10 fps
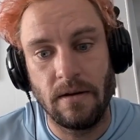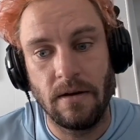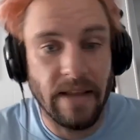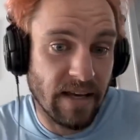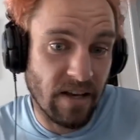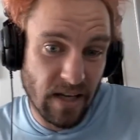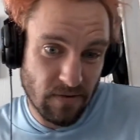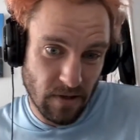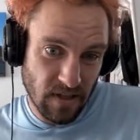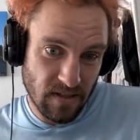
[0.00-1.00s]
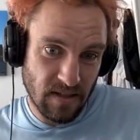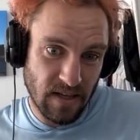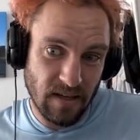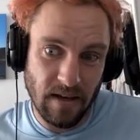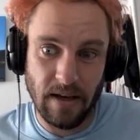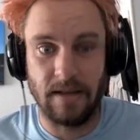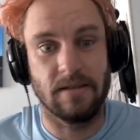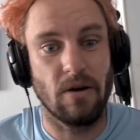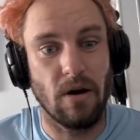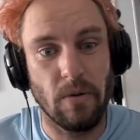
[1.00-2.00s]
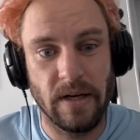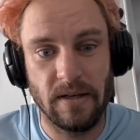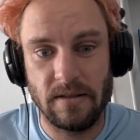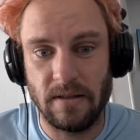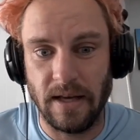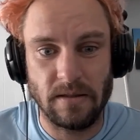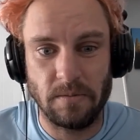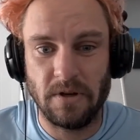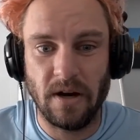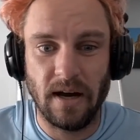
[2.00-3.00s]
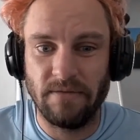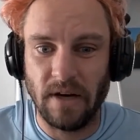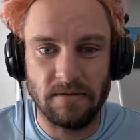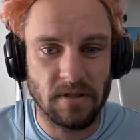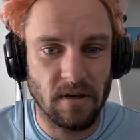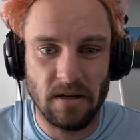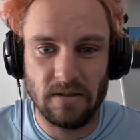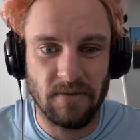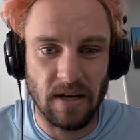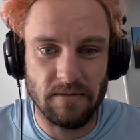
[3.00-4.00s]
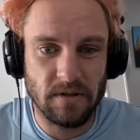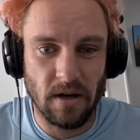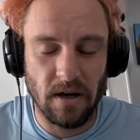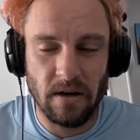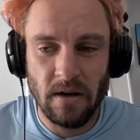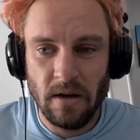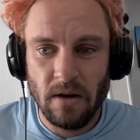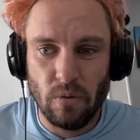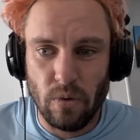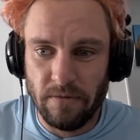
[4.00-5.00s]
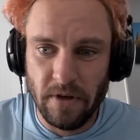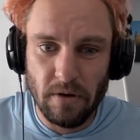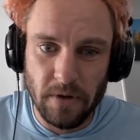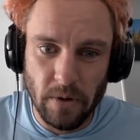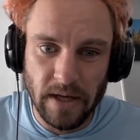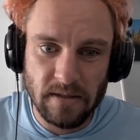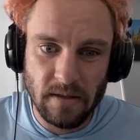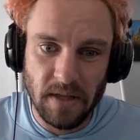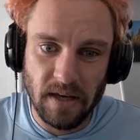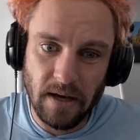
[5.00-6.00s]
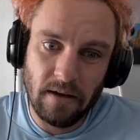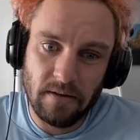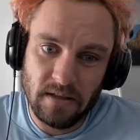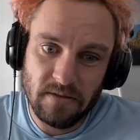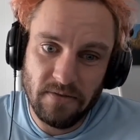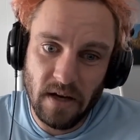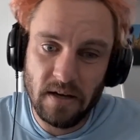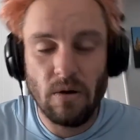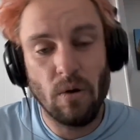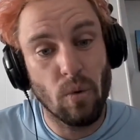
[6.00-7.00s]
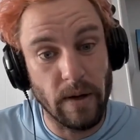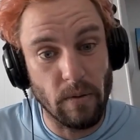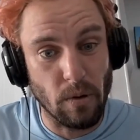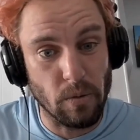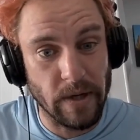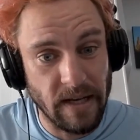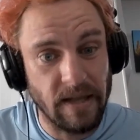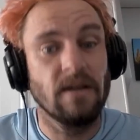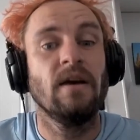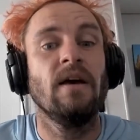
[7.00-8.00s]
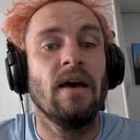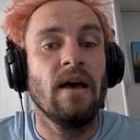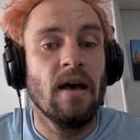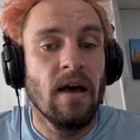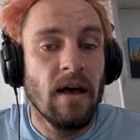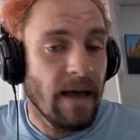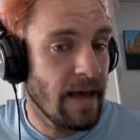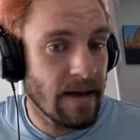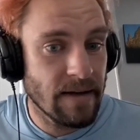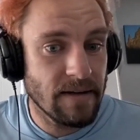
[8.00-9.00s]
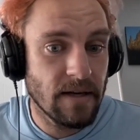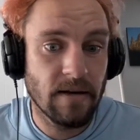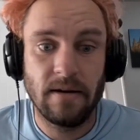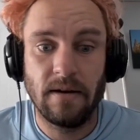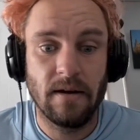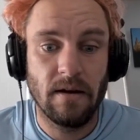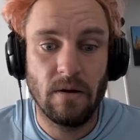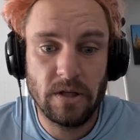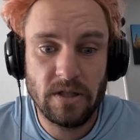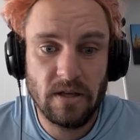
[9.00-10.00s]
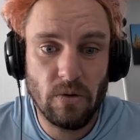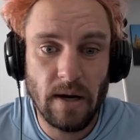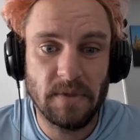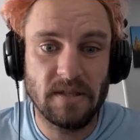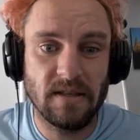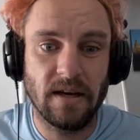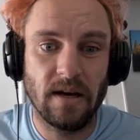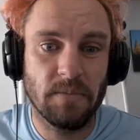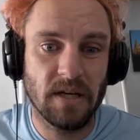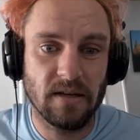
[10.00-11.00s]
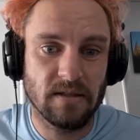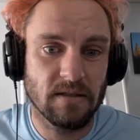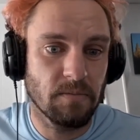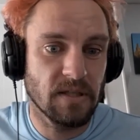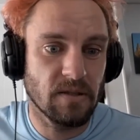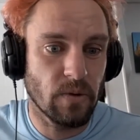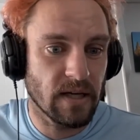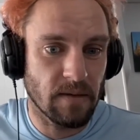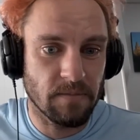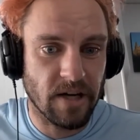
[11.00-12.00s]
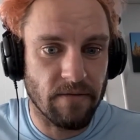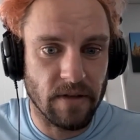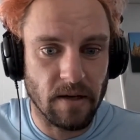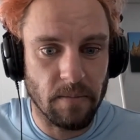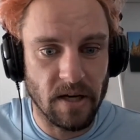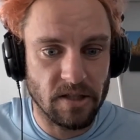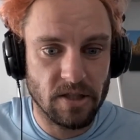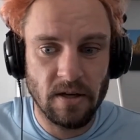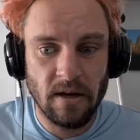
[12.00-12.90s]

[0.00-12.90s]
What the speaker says: Thank you guys for listening. As always, like, subscribe, 5 stars, 5-star review. If you write something out that's fun, we will read it. And we're just going to wrap this thing up because it's a busy week and I'm traveling a bunch.